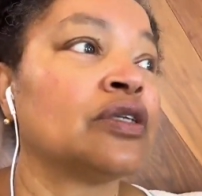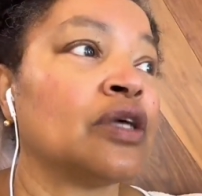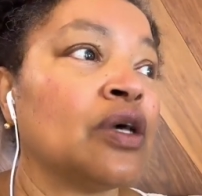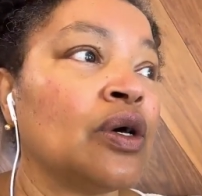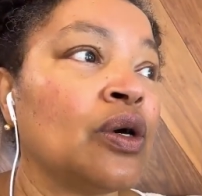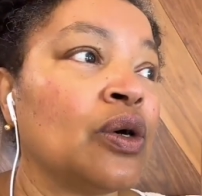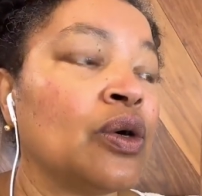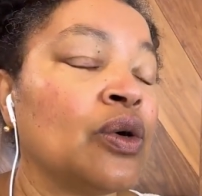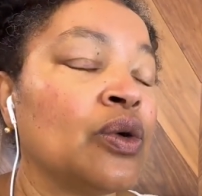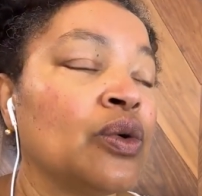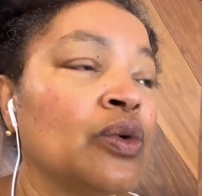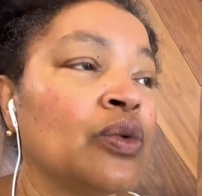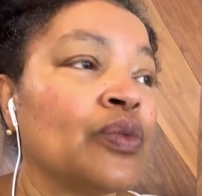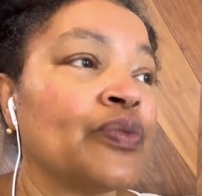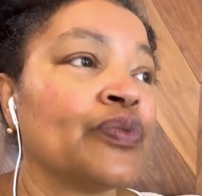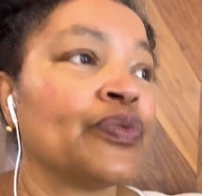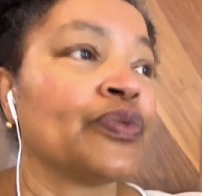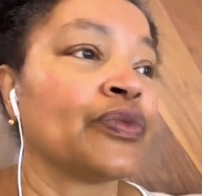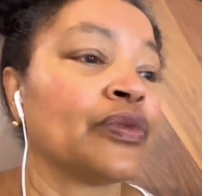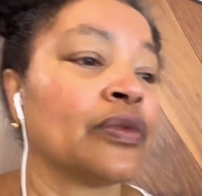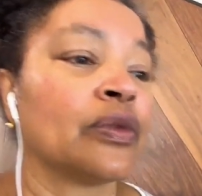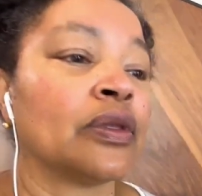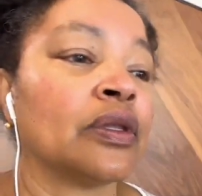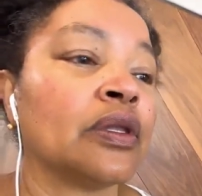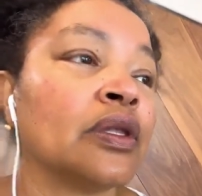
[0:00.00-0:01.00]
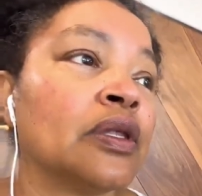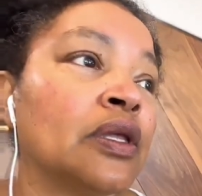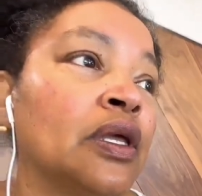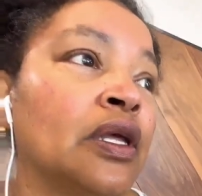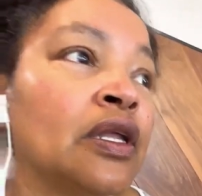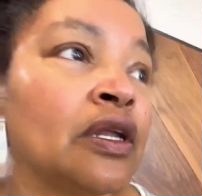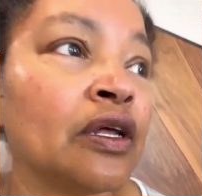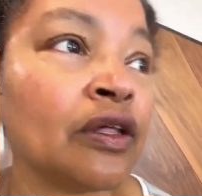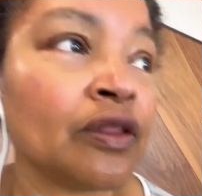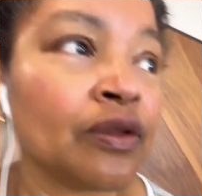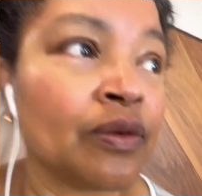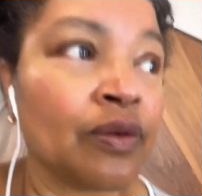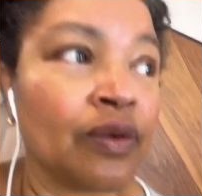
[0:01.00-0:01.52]
So,
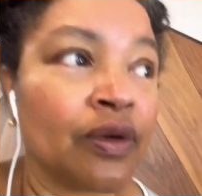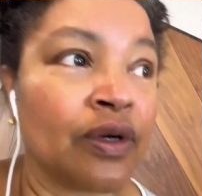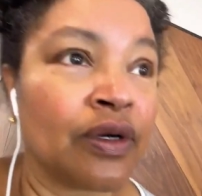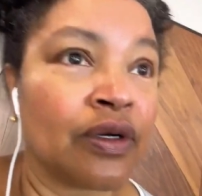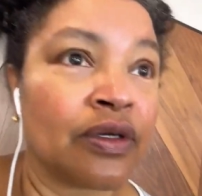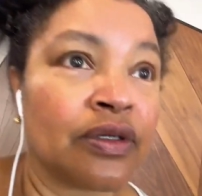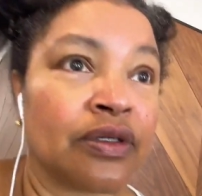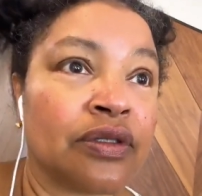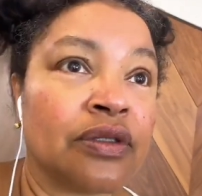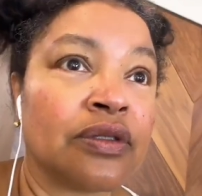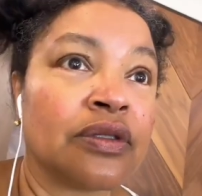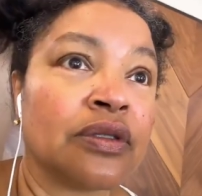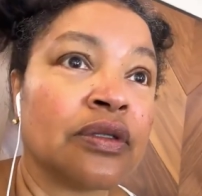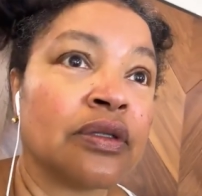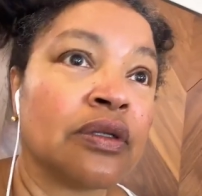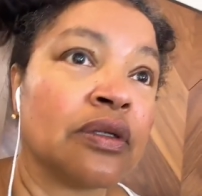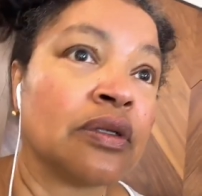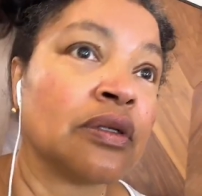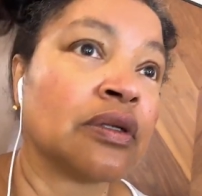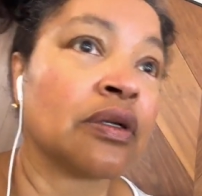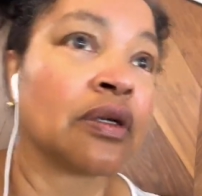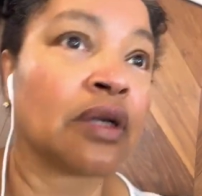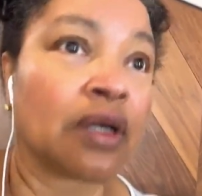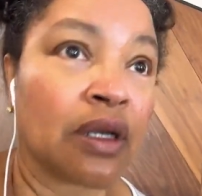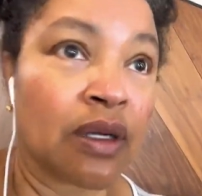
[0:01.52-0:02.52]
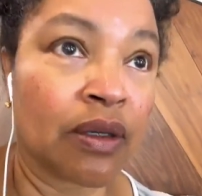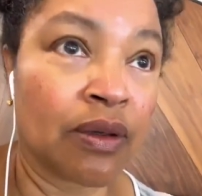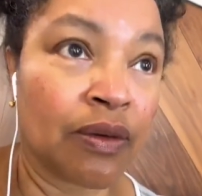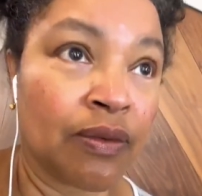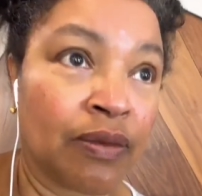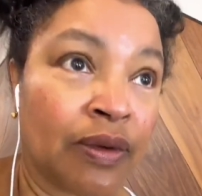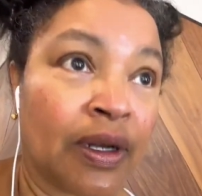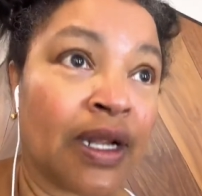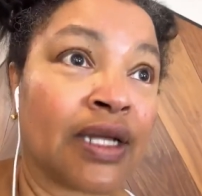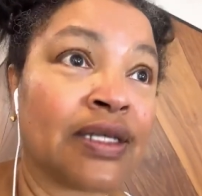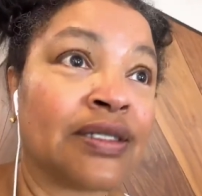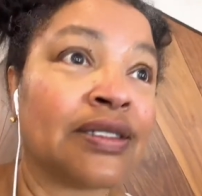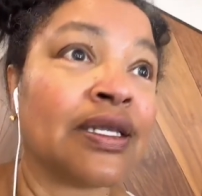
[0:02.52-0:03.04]
in other words,
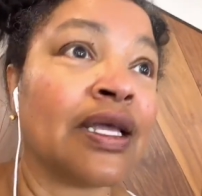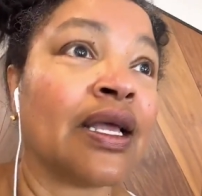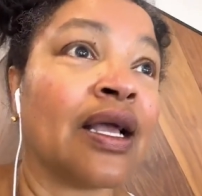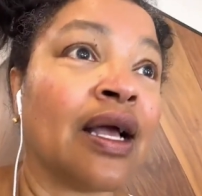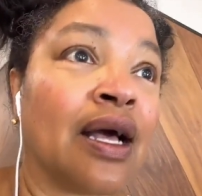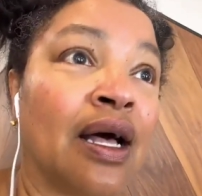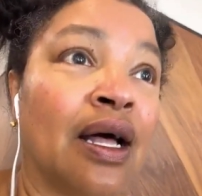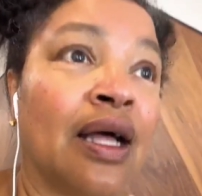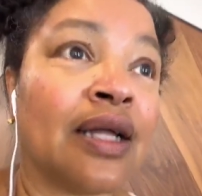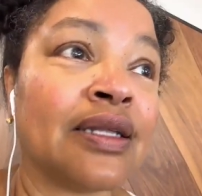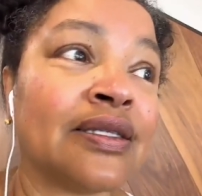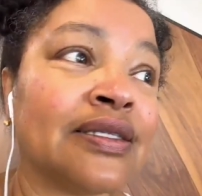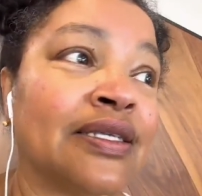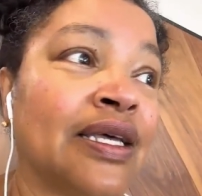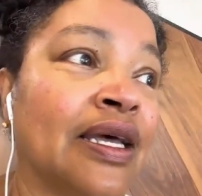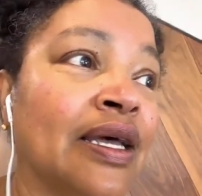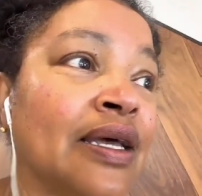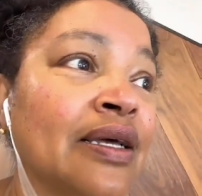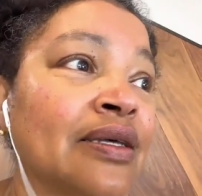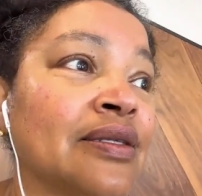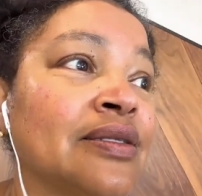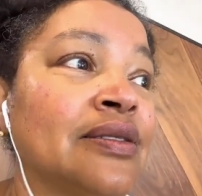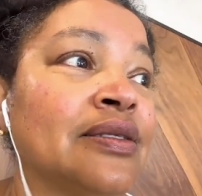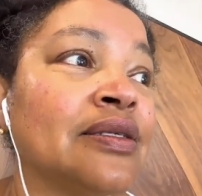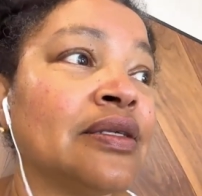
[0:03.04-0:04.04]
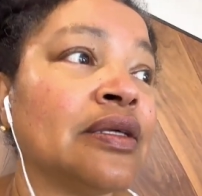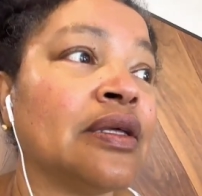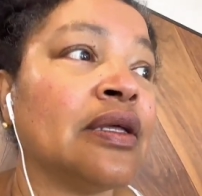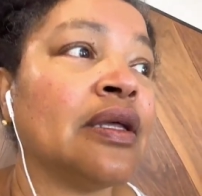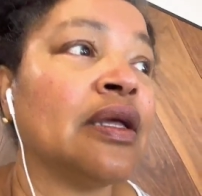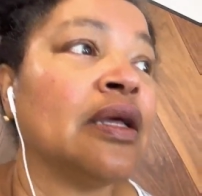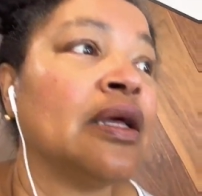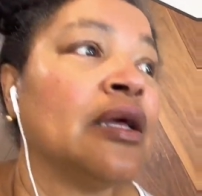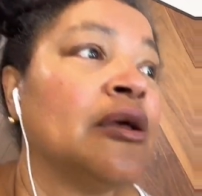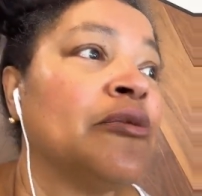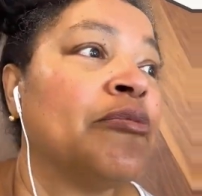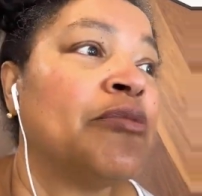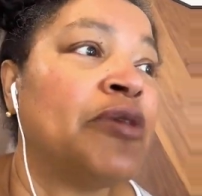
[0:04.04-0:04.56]
when I say
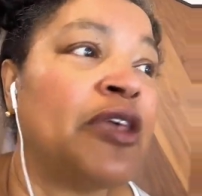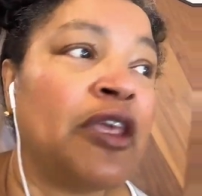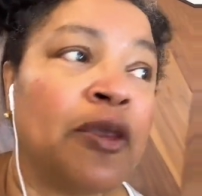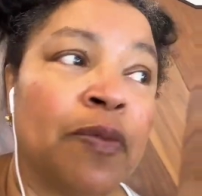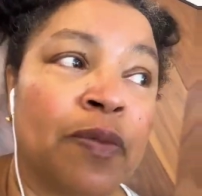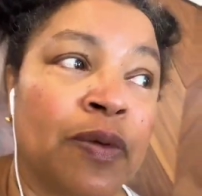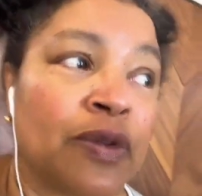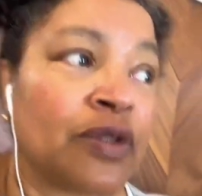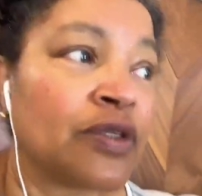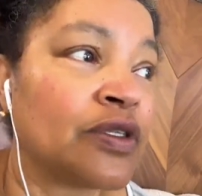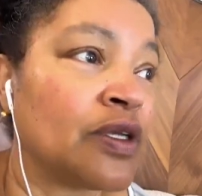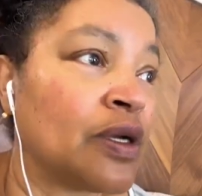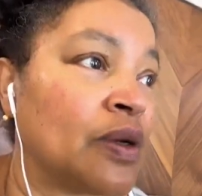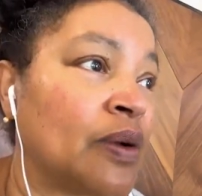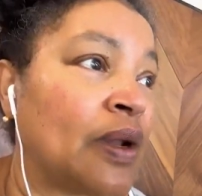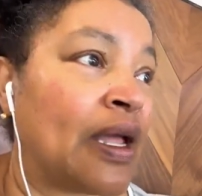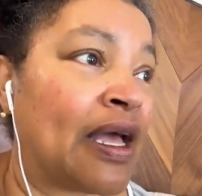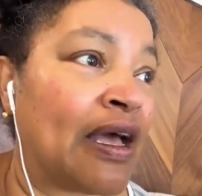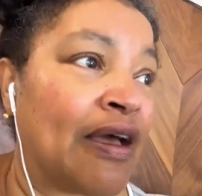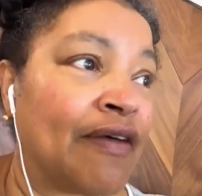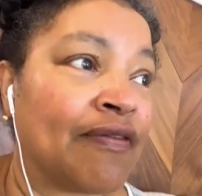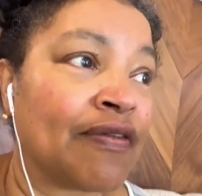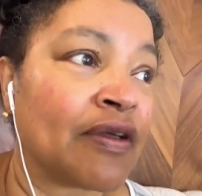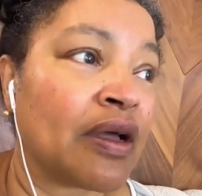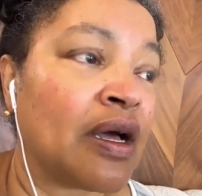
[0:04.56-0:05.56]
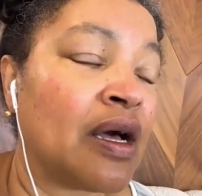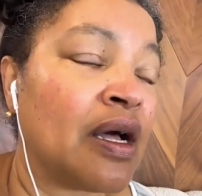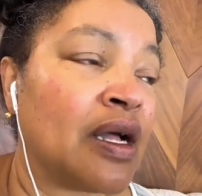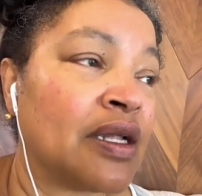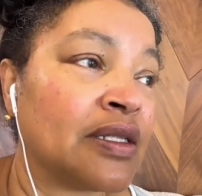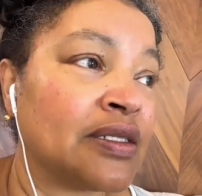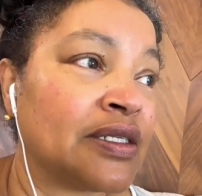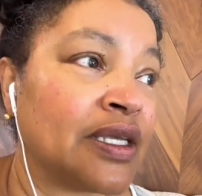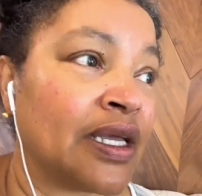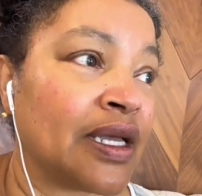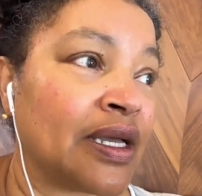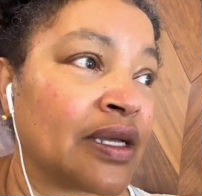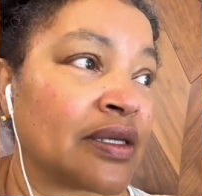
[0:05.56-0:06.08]
context, people don't have
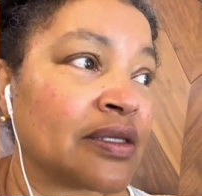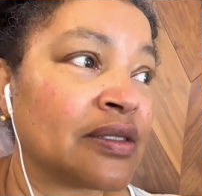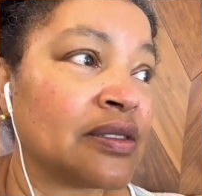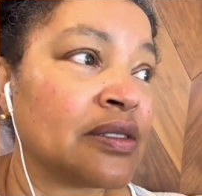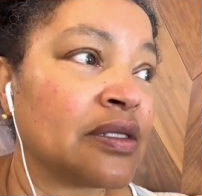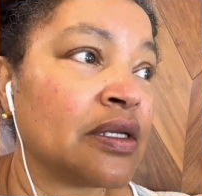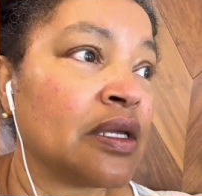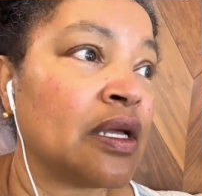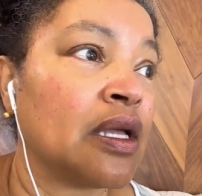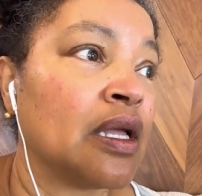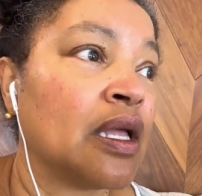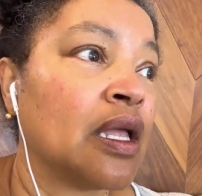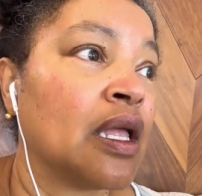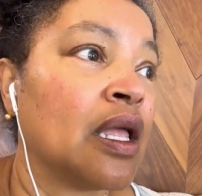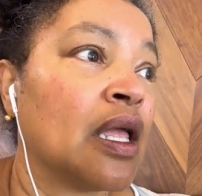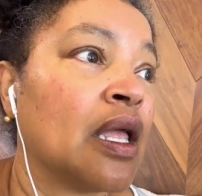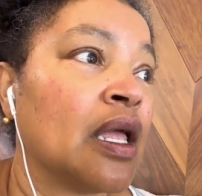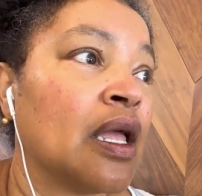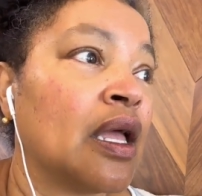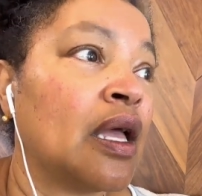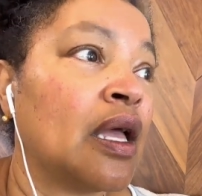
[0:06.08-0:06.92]
a context,